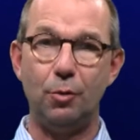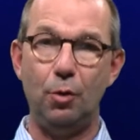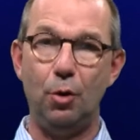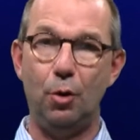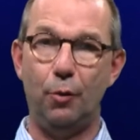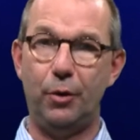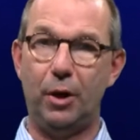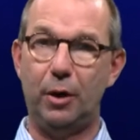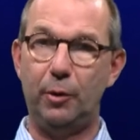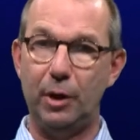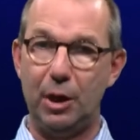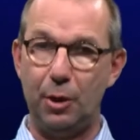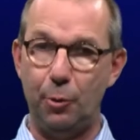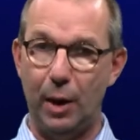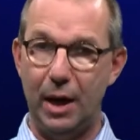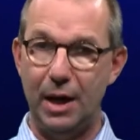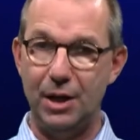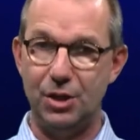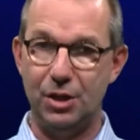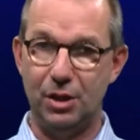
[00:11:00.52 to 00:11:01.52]
of our
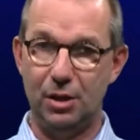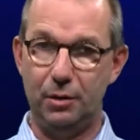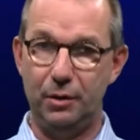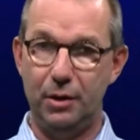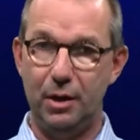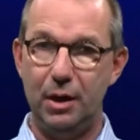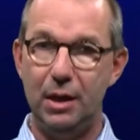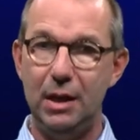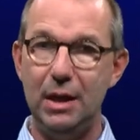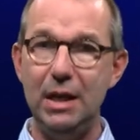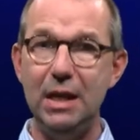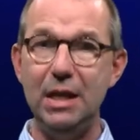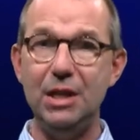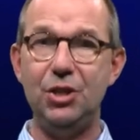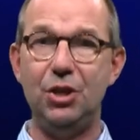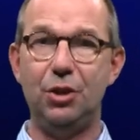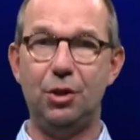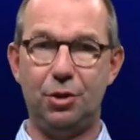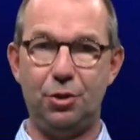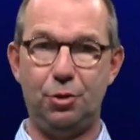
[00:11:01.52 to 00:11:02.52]
equation
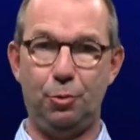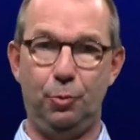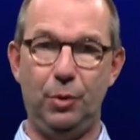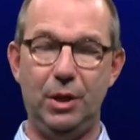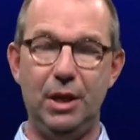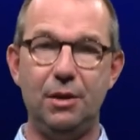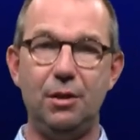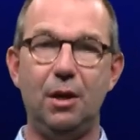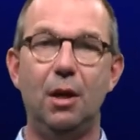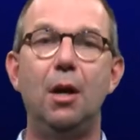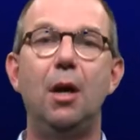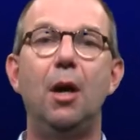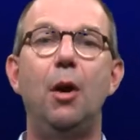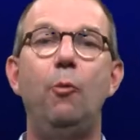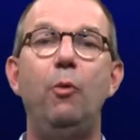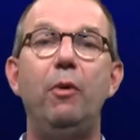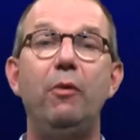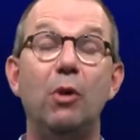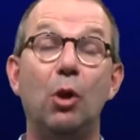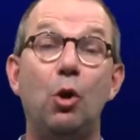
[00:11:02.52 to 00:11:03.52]
easier to read,
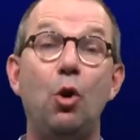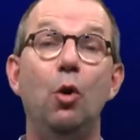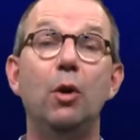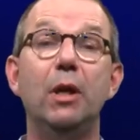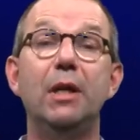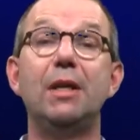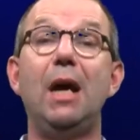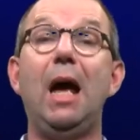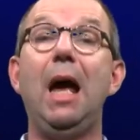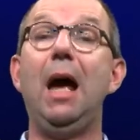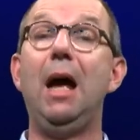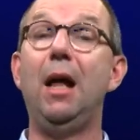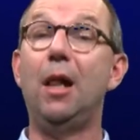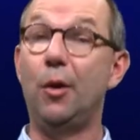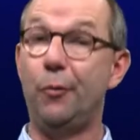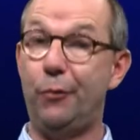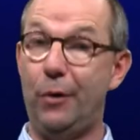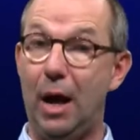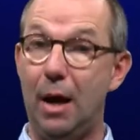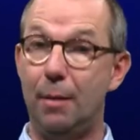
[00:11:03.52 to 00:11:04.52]
we will call it
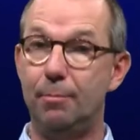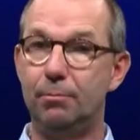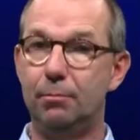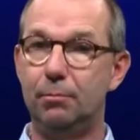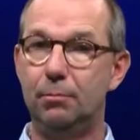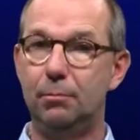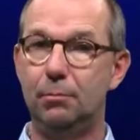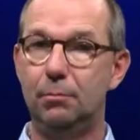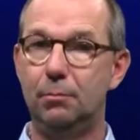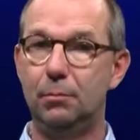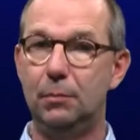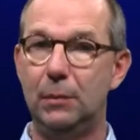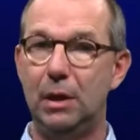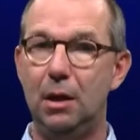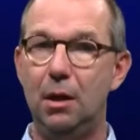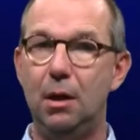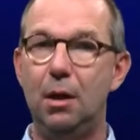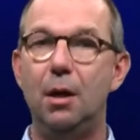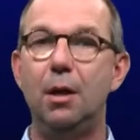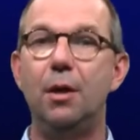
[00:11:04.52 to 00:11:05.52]
alpha.
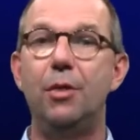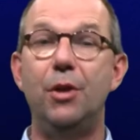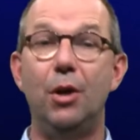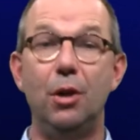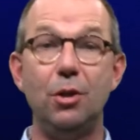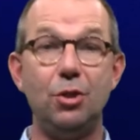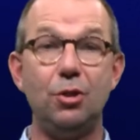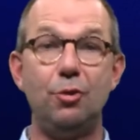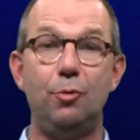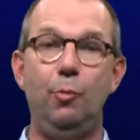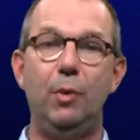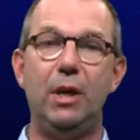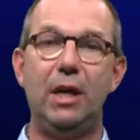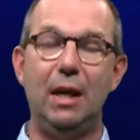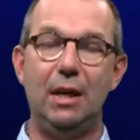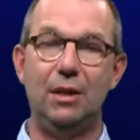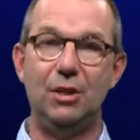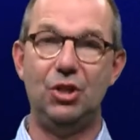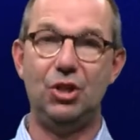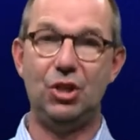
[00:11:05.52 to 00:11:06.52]
Thus, we
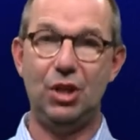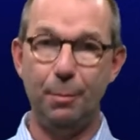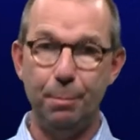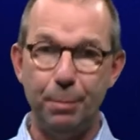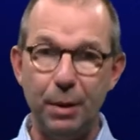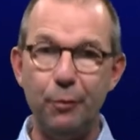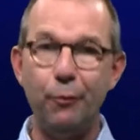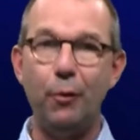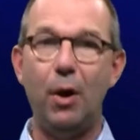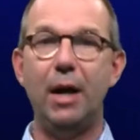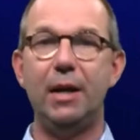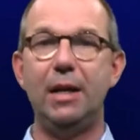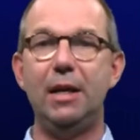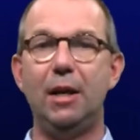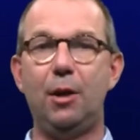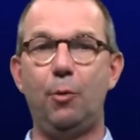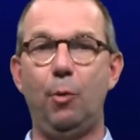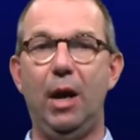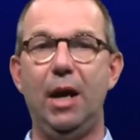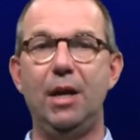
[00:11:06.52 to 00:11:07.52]
can simplify the
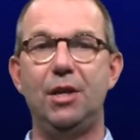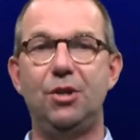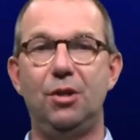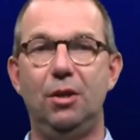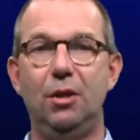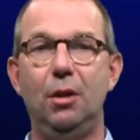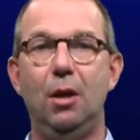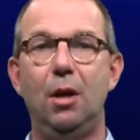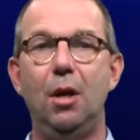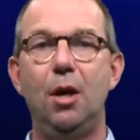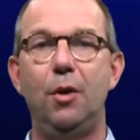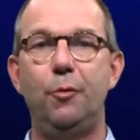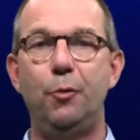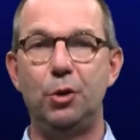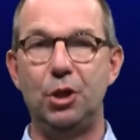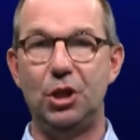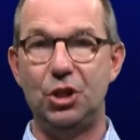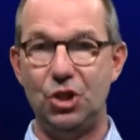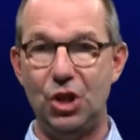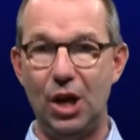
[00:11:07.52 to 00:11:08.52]
equation for
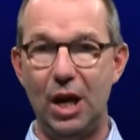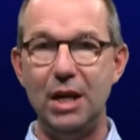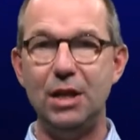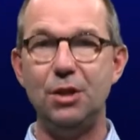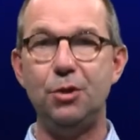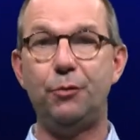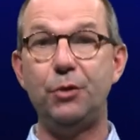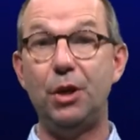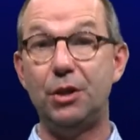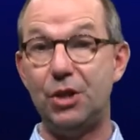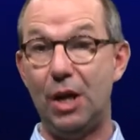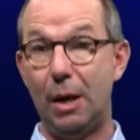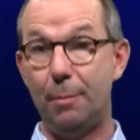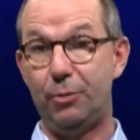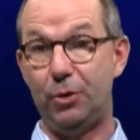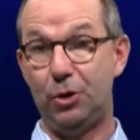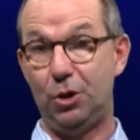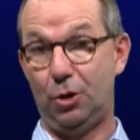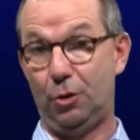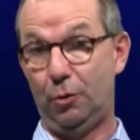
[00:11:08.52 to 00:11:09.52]
the change of the
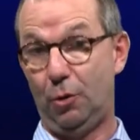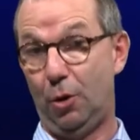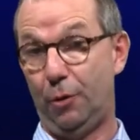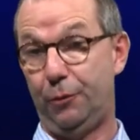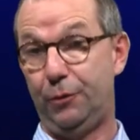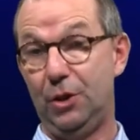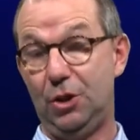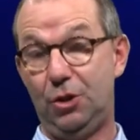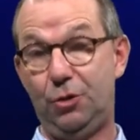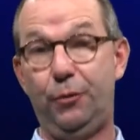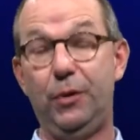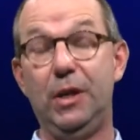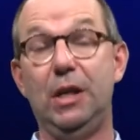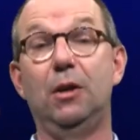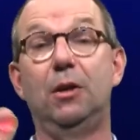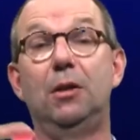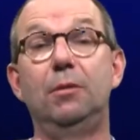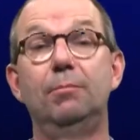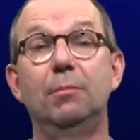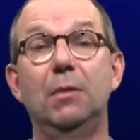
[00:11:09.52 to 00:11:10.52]
temperature of the
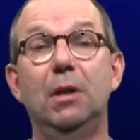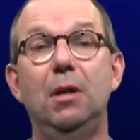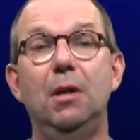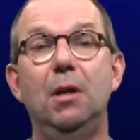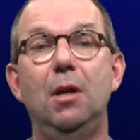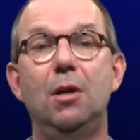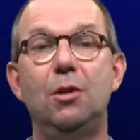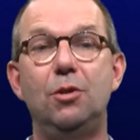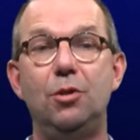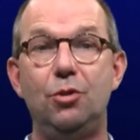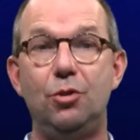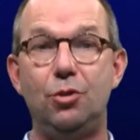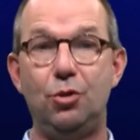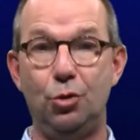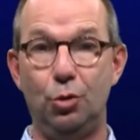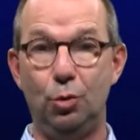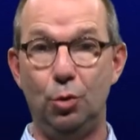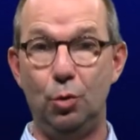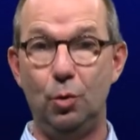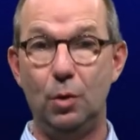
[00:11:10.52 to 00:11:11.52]
sphere
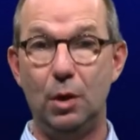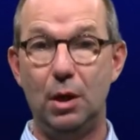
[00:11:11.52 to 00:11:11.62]
to